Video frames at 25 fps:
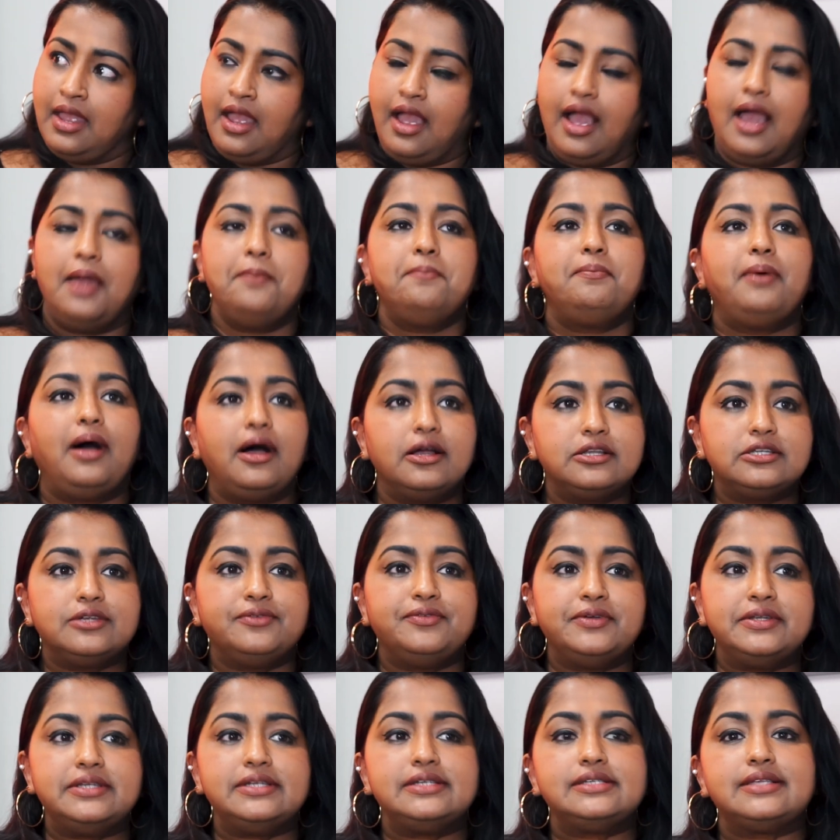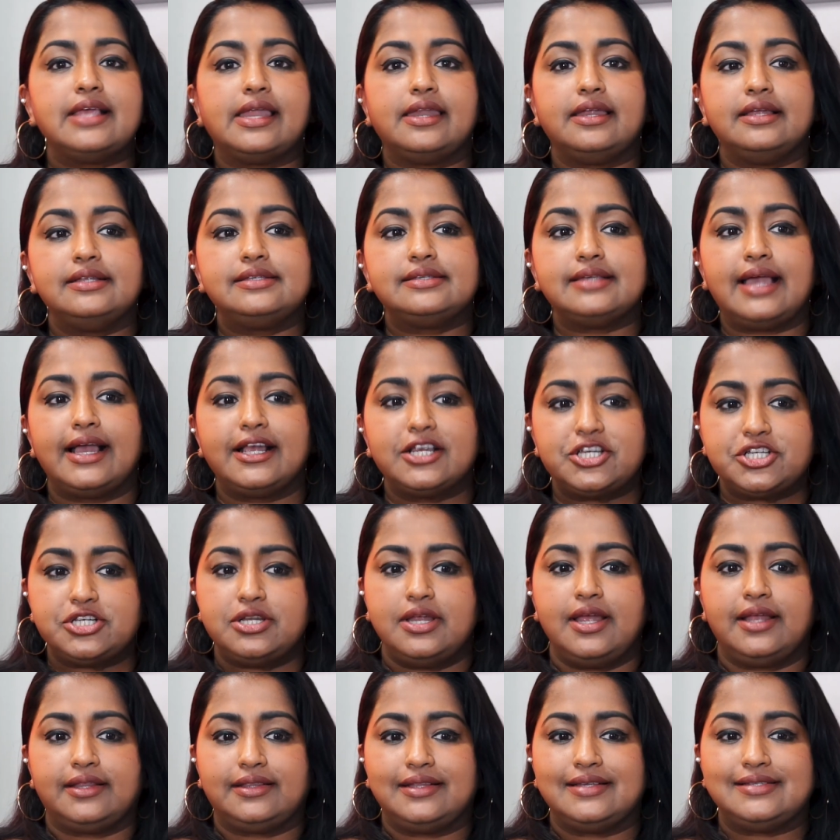And part of it is that it's actually
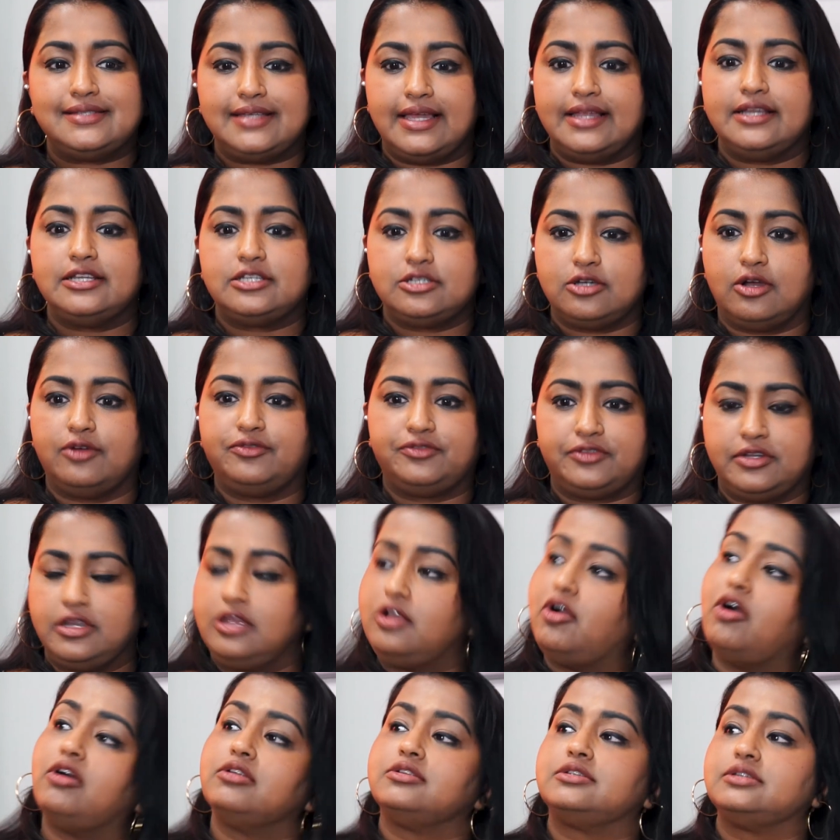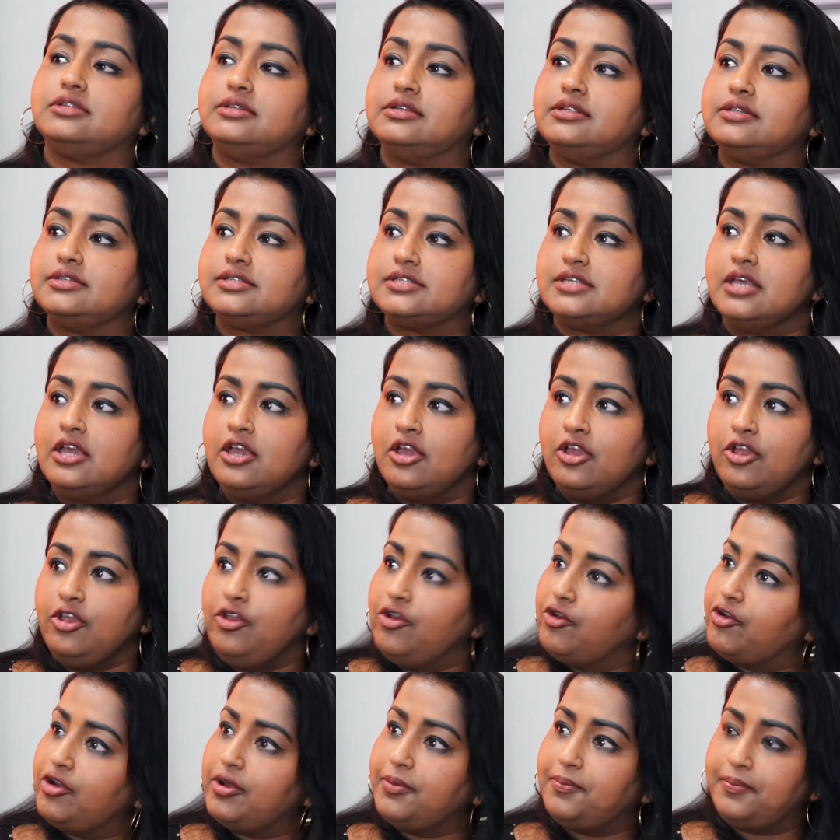at the center of three continents:
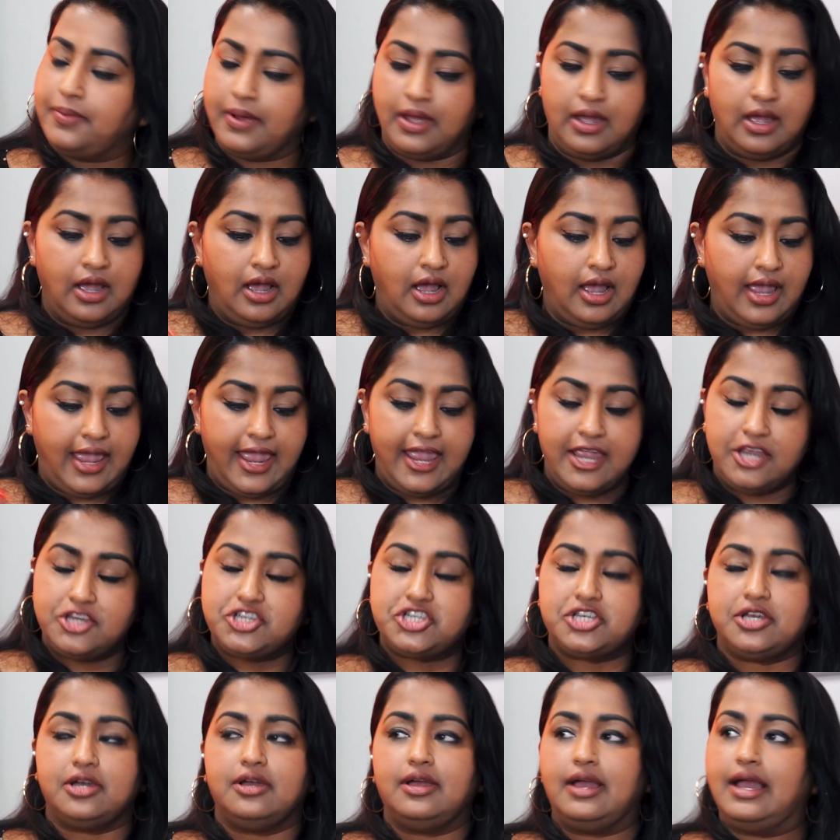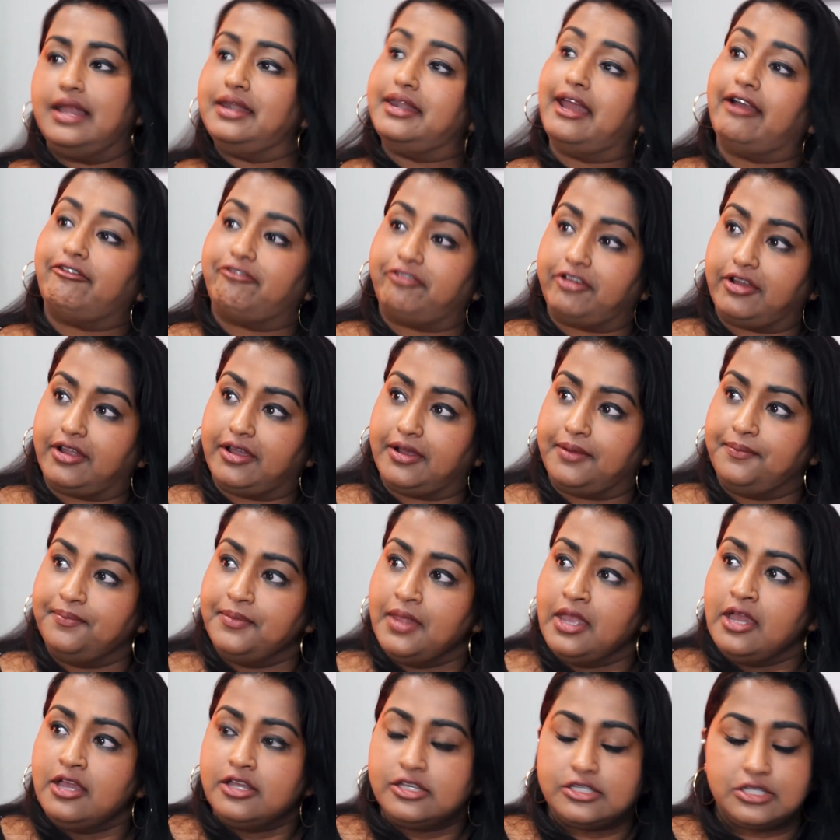Europe, Asia, and Africa.
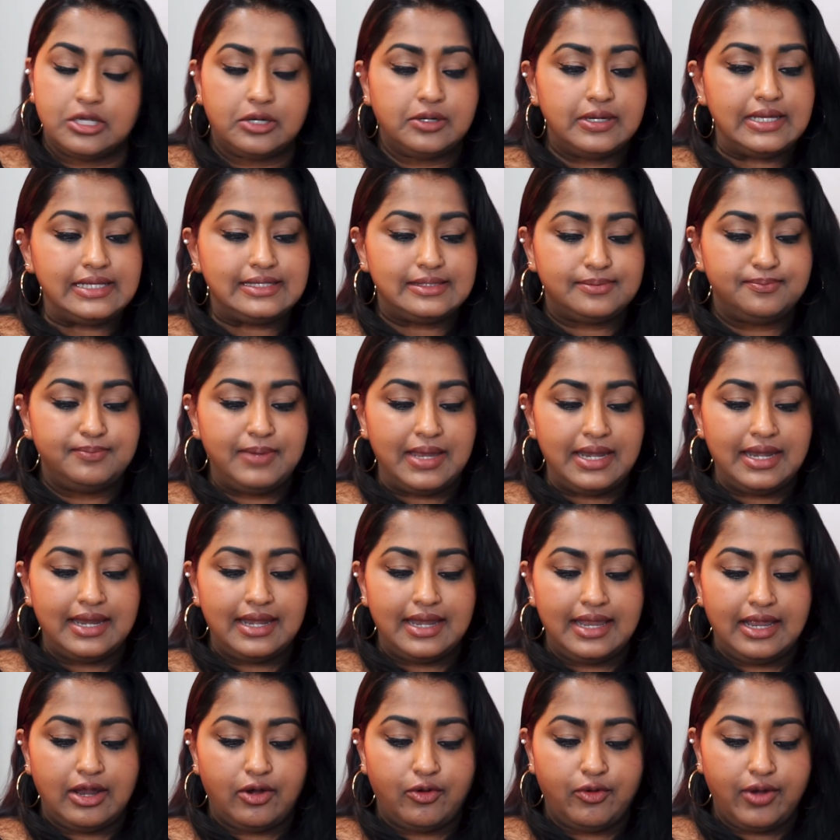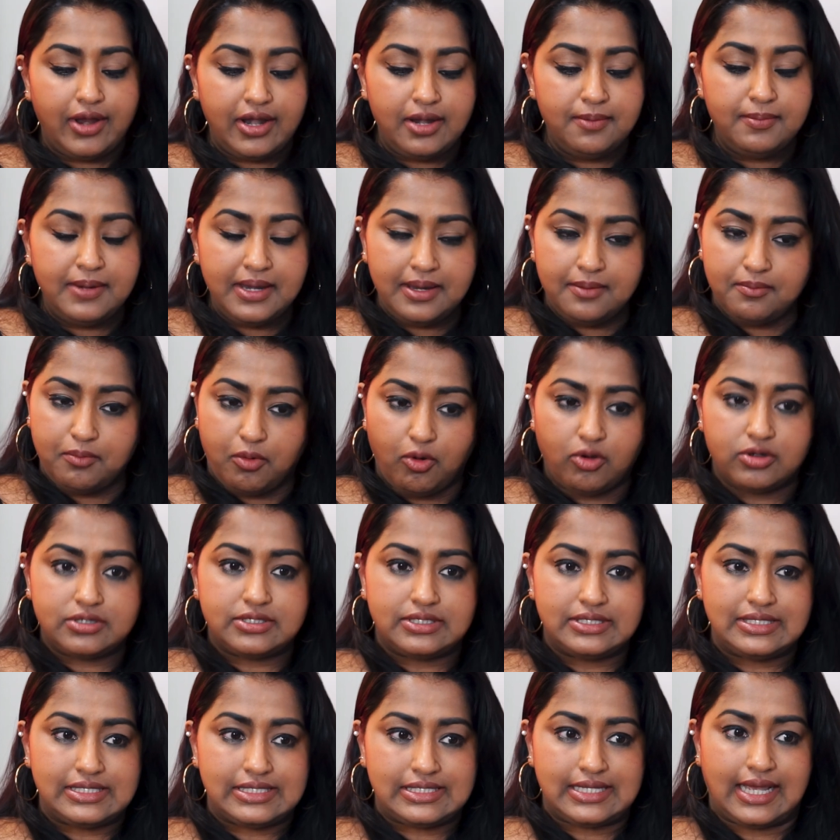So it's been an incredibly
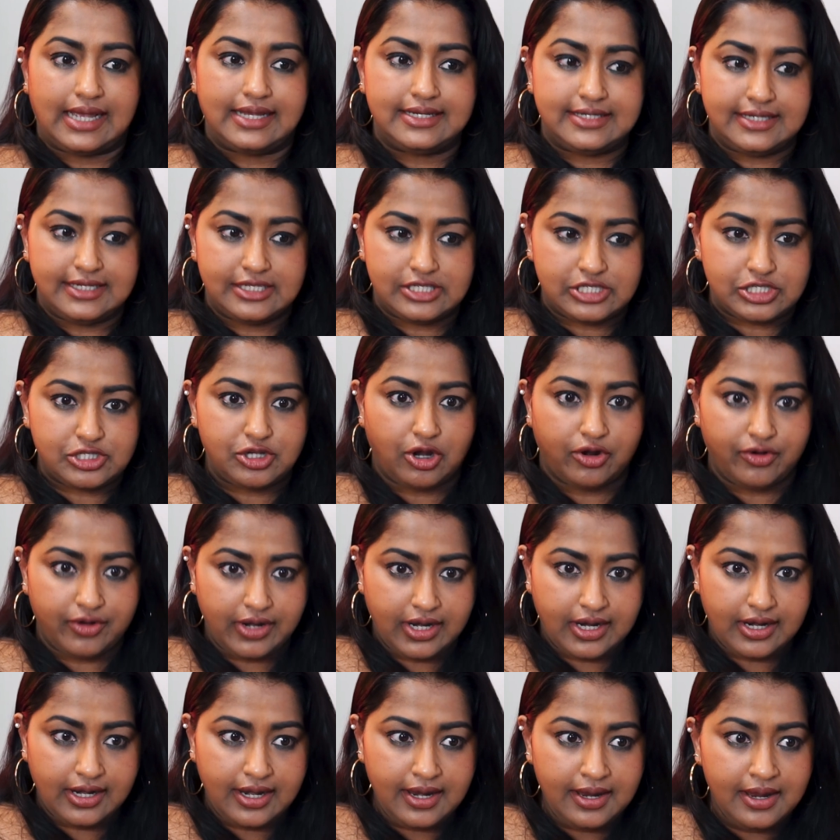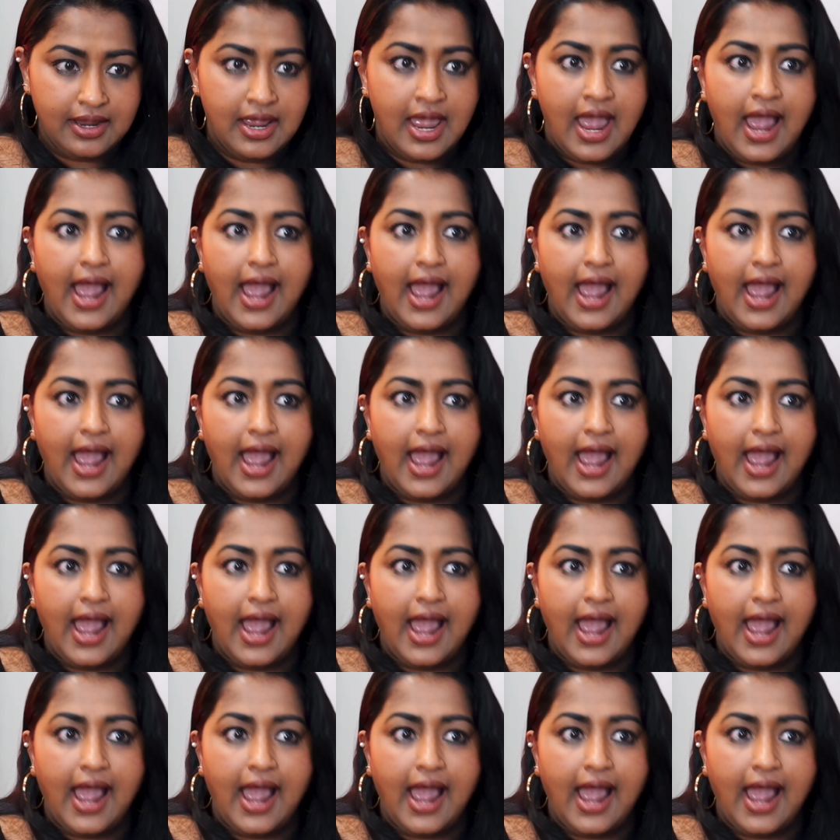important site historically.